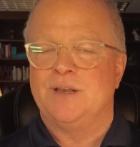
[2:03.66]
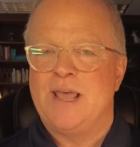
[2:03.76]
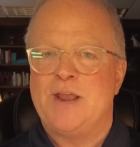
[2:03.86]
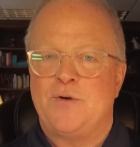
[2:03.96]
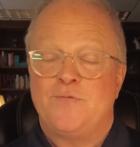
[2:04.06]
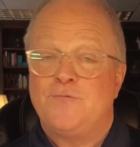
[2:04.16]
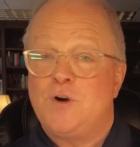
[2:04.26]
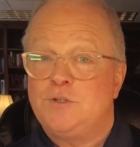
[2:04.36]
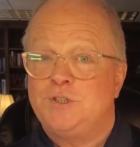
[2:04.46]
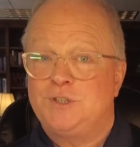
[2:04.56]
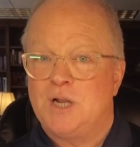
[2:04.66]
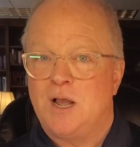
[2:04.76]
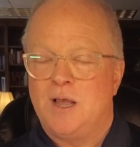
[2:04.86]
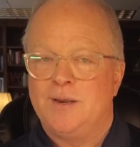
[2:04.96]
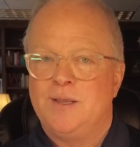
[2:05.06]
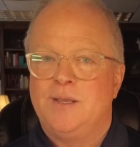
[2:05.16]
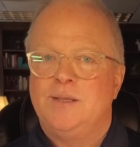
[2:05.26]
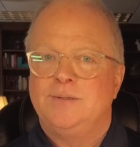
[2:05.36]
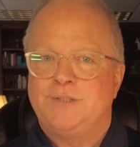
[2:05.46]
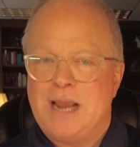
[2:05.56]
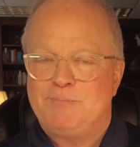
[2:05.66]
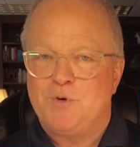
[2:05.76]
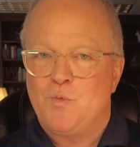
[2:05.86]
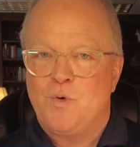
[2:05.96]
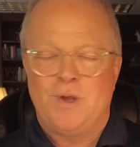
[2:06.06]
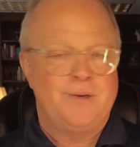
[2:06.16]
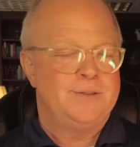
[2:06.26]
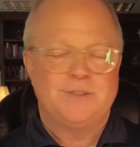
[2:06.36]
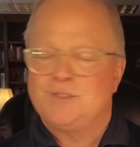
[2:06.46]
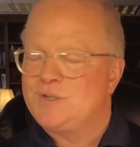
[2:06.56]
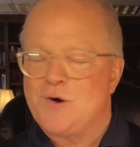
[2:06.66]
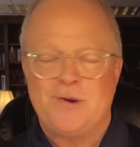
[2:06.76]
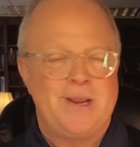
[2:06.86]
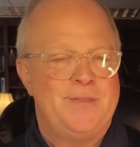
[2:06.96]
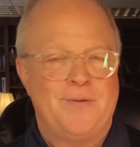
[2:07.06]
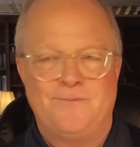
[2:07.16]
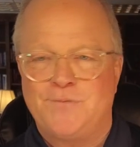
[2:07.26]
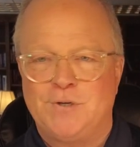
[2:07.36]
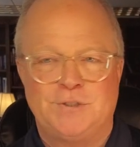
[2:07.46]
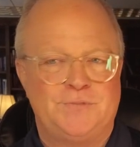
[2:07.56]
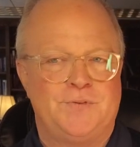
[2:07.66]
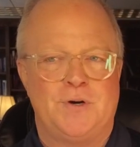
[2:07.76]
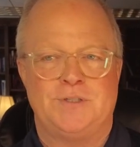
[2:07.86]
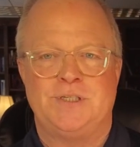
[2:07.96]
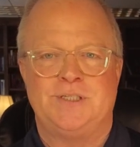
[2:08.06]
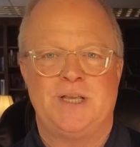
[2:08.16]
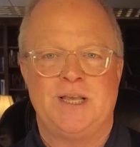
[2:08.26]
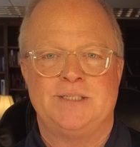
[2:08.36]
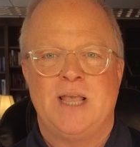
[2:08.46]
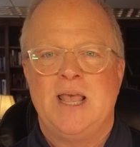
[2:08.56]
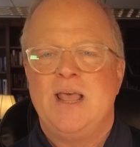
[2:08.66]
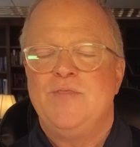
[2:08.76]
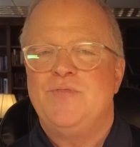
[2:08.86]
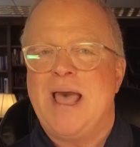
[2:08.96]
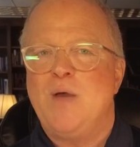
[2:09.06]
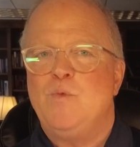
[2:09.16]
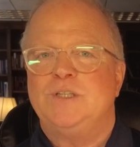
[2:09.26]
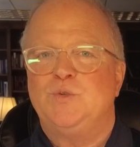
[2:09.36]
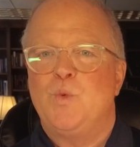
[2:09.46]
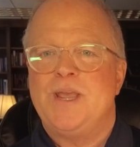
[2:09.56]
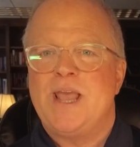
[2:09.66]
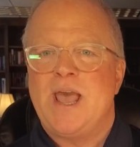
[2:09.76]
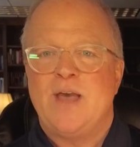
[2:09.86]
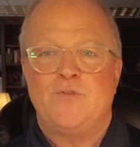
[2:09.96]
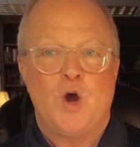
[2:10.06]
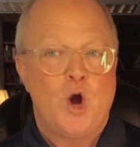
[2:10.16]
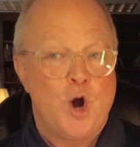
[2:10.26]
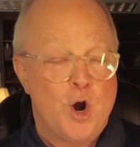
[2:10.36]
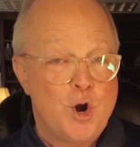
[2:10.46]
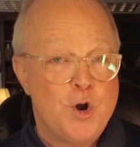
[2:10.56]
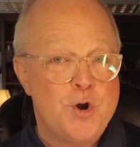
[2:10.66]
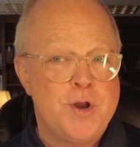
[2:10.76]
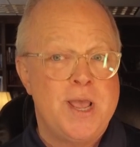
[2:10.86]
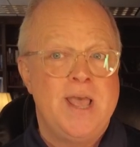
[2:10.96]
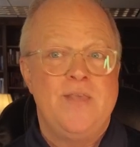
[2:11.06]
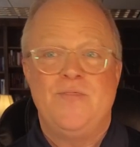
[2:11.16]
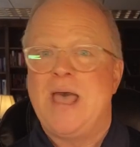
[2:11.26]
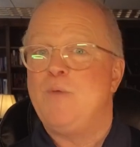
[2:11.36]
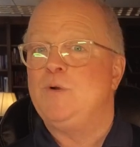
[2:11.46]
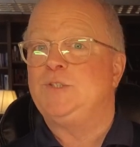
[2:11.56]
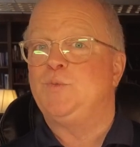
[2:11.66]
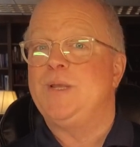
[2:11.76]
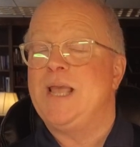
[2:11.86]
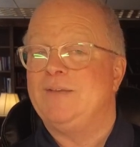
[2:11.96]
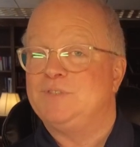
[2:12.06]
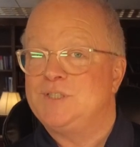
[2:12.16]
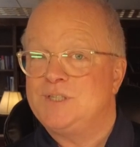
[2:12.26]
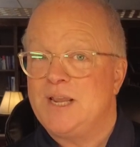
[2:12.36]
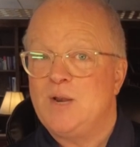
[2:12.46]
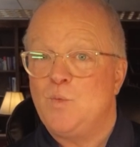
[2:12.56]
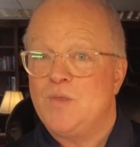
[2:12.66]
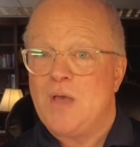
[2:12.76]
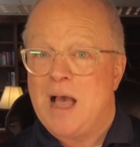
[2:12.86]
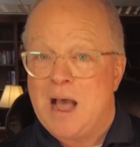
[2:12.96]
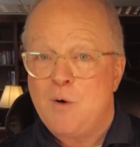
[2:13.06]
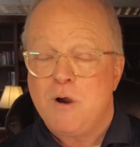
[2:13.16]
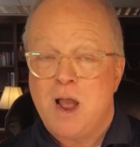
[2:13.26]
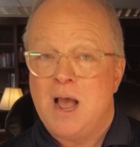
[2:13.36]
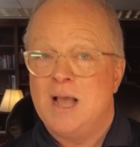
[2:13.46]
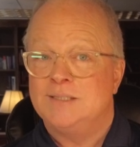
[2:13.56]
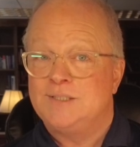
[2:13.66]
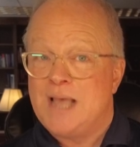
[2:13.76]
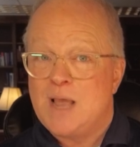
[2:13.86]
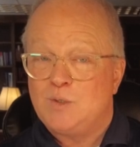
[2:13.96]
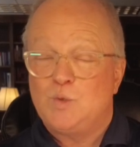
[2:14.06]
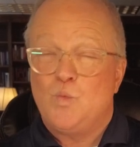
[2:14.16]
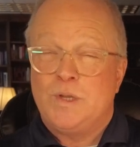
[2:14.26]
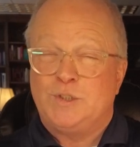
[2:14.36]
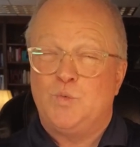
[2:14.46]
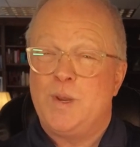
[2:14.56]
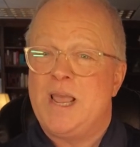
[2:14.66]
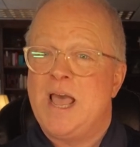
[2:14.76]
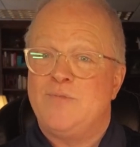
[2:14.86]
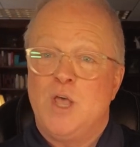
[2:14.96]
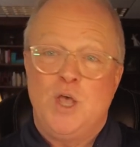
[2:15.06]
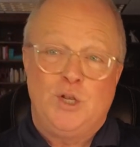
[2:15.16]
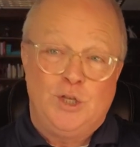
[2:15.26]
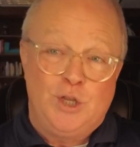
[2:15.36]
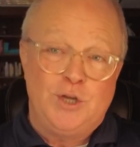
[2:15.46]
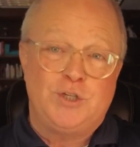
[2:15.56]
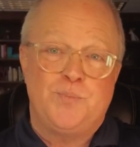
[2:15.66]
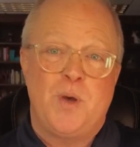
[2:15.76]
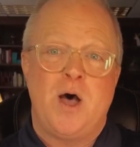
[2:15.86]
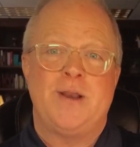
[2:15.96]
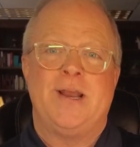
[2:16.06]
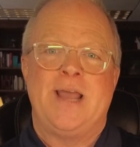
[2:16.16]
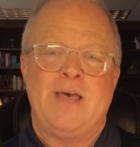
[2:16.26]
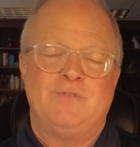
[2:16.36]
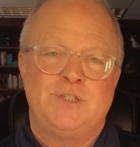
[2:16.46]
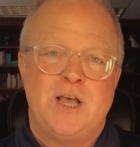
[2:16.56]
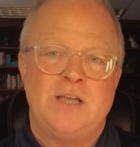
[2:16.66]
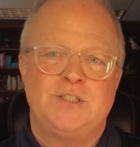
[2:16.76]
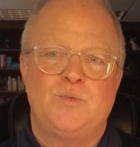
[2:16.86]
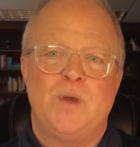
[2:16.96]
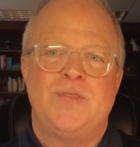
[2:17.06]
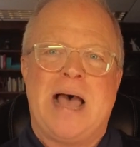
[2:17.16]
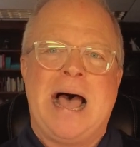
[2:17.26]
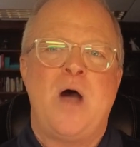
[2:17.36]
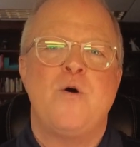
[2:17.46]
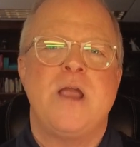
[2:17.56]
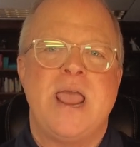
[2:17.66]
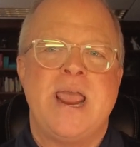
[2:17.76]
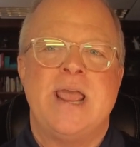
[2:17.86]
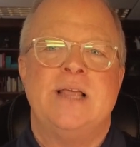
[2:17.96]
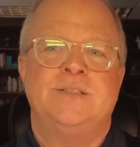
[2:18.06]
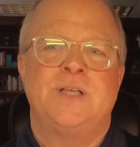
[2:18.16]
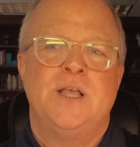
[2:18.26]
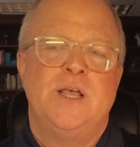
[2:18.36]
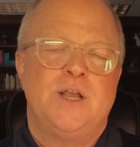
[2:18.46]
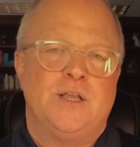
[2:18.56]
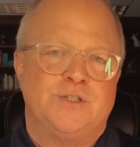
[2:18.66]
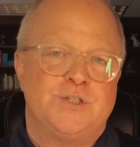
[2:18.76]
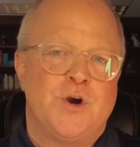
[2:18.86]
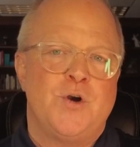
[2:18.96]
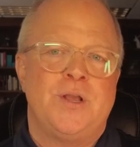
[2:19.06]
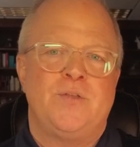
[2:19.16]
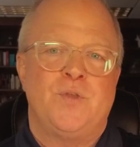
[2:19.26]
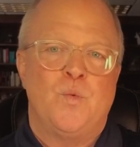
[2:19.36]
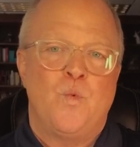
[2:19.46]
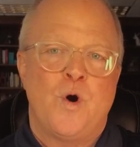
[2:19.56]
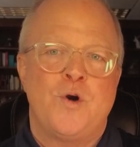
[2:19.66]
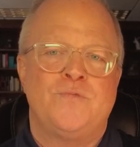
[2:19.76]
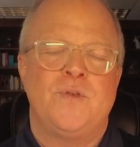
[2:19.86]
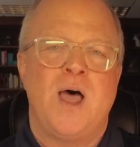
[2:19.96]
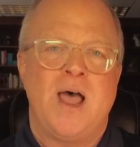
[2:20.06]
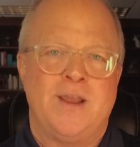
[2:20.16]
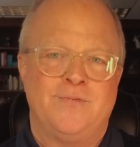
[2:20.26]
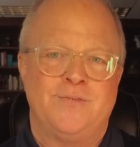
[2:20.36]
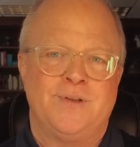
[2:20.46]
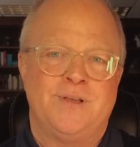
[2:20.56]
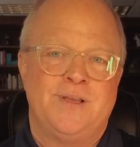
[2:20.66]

letter, First John, chapter 1, starting in the first verse, he says, That which we have heard, that which we have seen with our eyes, that which we have looked upon and have touched with our hands concerning the word of life.